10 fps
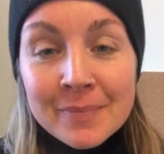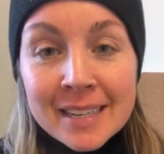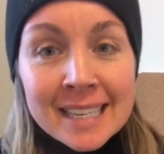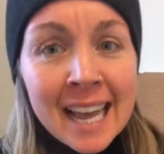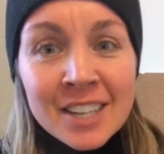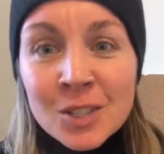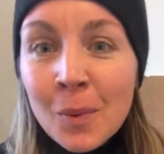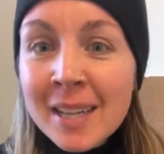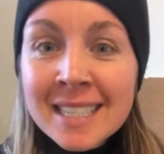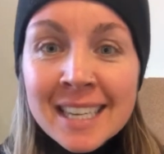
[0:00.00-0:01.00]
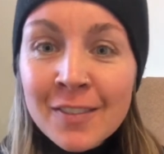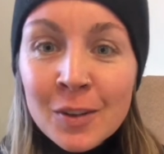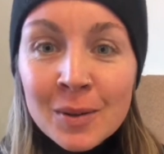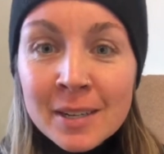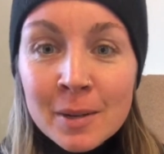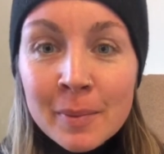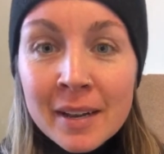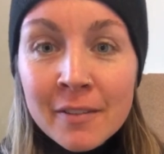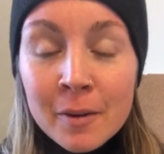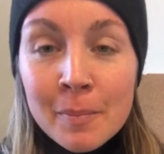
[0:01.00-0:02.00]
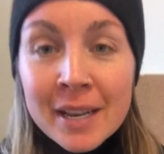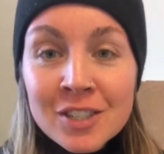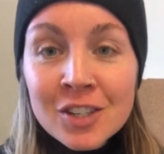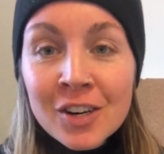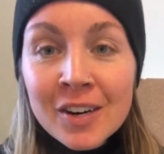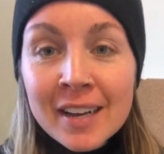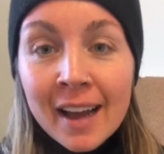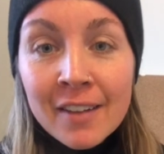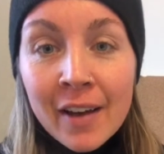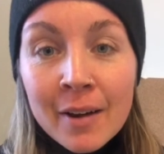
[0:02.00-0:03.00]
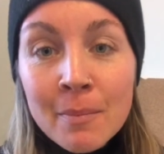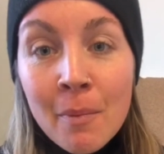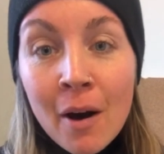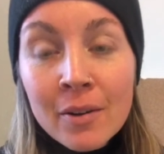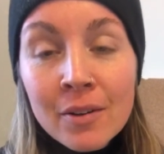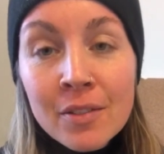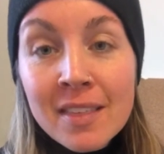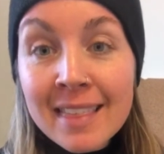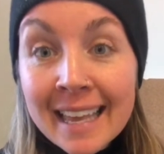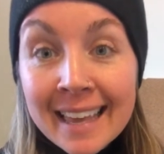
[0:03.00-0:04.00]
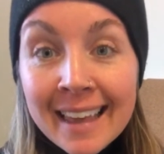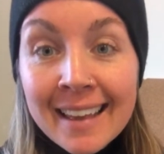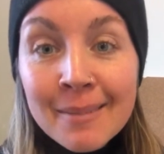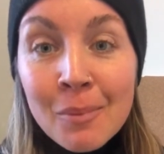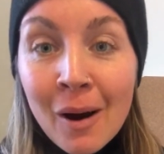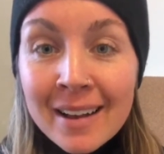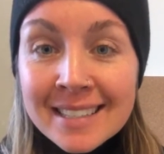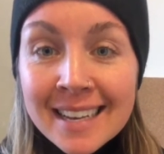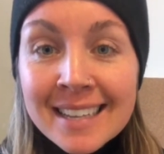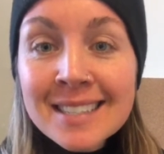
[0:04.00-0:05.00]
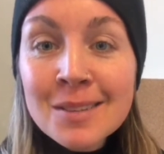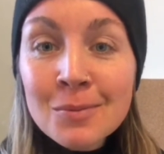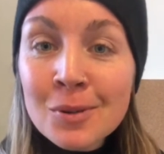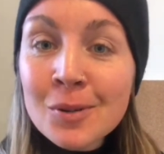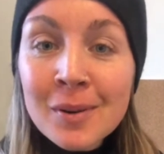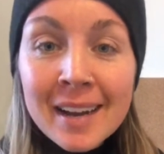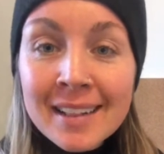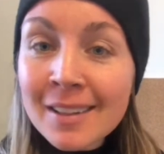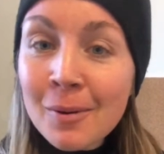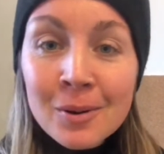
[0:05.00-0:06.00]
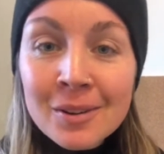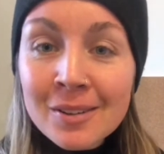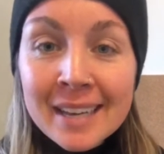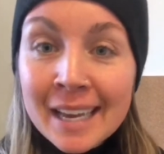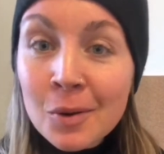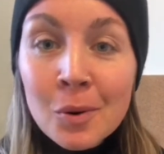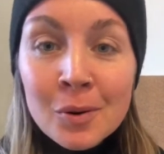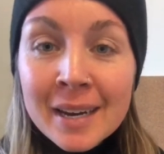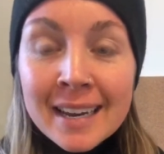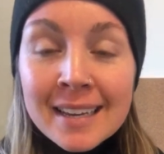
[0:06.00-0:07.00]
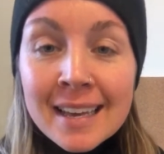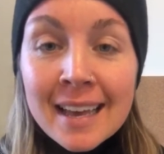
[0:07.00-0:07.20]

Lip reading: Yeah, just wanted to give you a little bit of a picture and kind of how to model the thinking process through a local inquiry